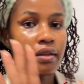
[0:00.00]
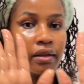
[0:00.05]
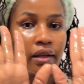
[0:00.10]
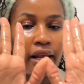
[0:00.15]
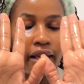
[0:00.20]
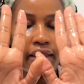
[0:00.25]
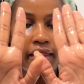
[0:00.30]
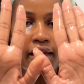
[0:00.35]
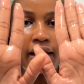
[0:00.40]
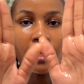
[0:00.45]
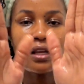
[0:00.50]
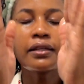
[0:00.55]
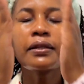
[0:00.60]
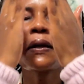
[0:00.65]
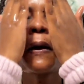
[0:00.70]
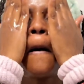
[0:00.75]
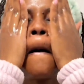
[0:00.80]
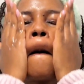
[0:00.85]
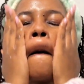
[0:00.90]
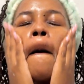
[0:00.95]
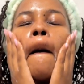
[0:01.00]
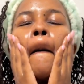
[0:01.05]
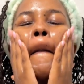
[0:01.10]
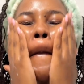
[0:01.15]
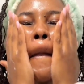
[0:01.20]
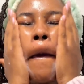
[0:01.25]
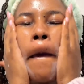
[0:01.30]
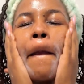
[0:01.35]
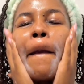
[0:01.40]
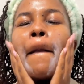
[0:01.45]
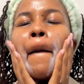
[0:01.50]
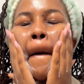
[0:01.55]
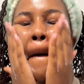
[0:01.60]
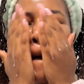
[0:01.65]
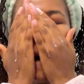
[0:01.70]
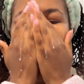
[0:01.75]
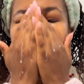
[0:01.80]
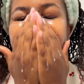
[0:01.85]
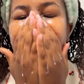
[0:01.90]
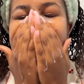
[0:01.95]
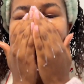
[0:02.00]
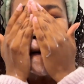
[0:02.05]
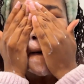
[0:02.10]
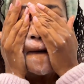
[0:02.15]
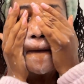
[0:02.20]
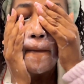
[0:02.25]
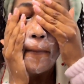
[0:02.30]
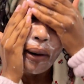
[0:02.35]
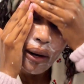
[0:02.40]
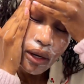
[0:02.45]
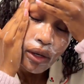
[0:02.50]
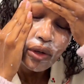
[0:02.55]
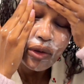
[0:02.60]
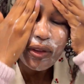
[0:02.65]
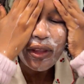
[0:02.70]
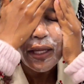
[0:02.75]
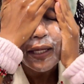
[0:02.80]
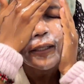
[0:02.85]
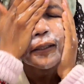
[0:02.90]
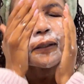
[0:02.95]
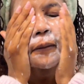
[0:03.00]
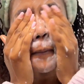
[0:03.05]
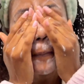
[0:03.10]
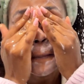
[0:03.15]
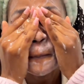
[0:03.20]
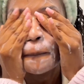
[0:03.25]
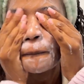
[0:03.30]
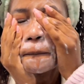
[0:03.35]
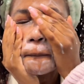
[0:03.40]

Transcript: Like that, and then do that.